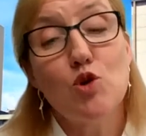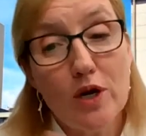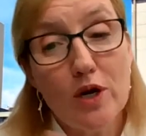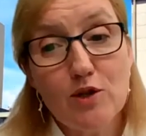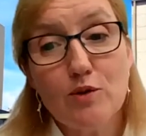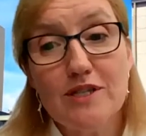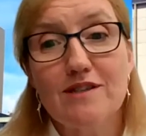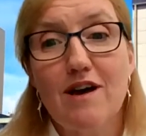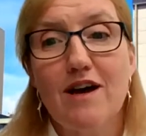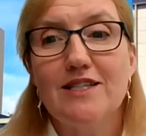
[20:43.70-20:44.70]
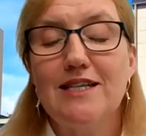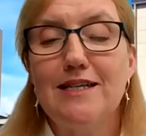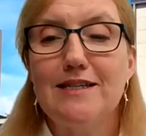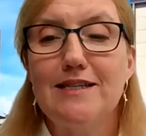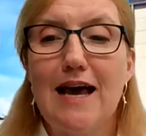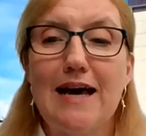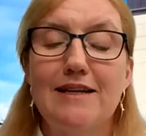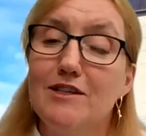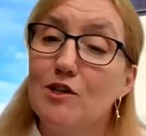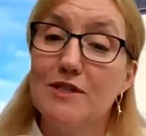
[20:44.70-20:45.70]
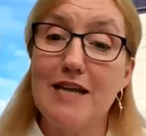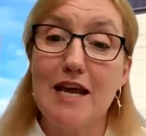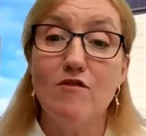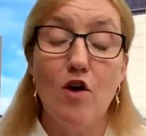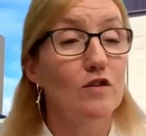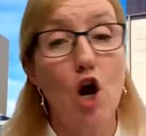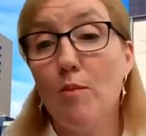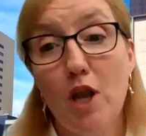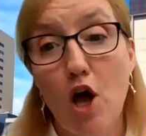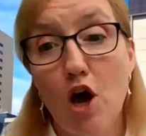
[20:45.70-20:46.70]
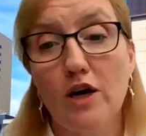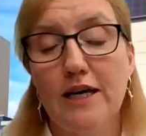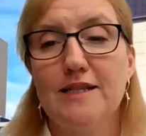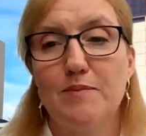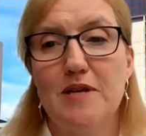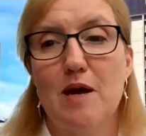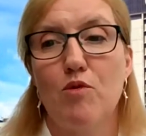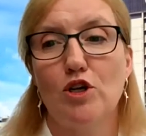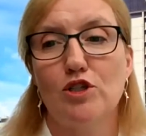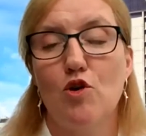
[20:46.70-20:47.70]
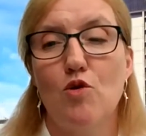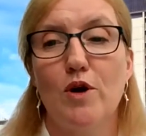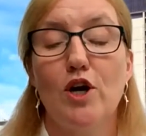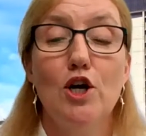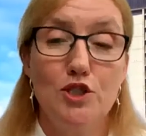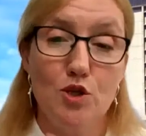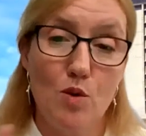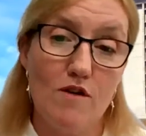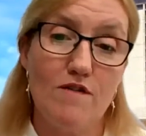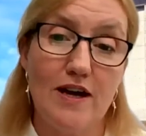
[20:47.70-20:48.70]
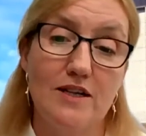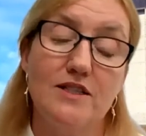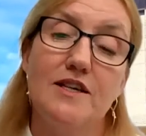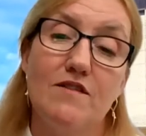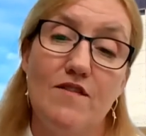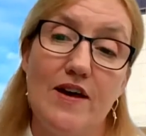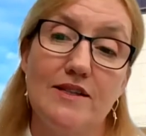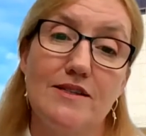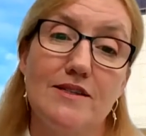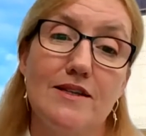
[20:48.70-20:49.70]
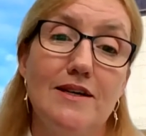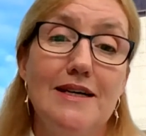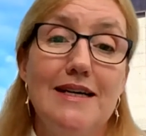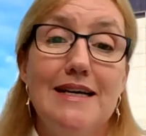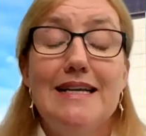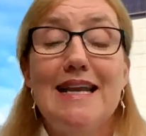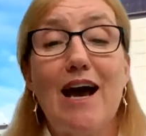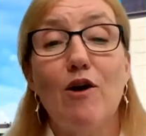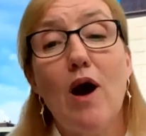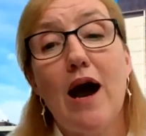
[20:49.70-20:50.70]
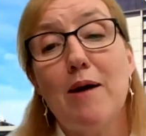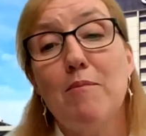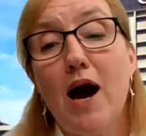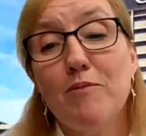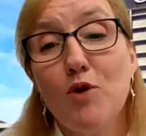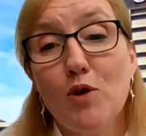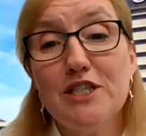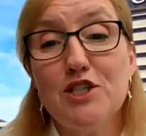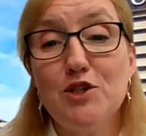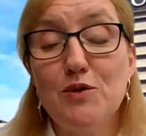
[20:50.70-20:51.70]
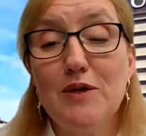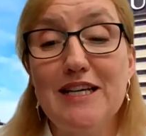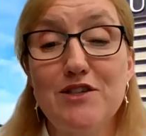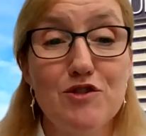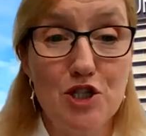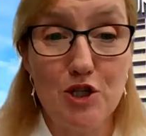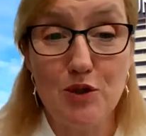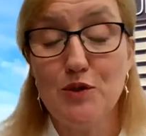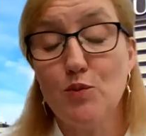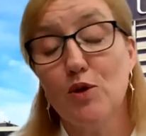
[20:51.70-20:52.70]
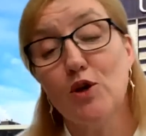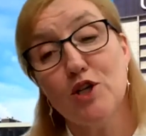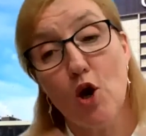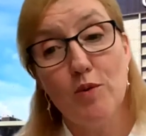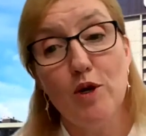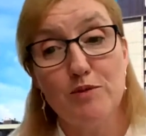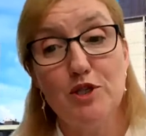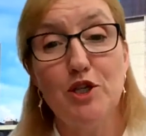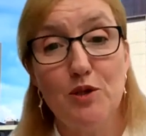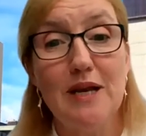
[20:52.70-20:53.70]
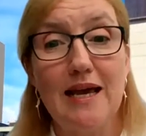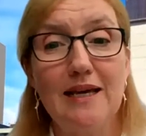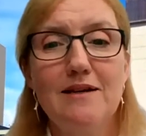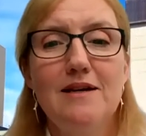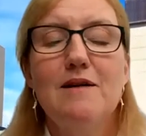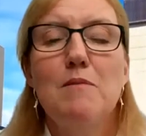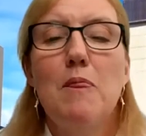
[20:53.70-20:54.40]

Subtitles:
join those societies, and, you know, stay involved. Come along in September, October to our faculty events. Now, we're going to open up to Q&A.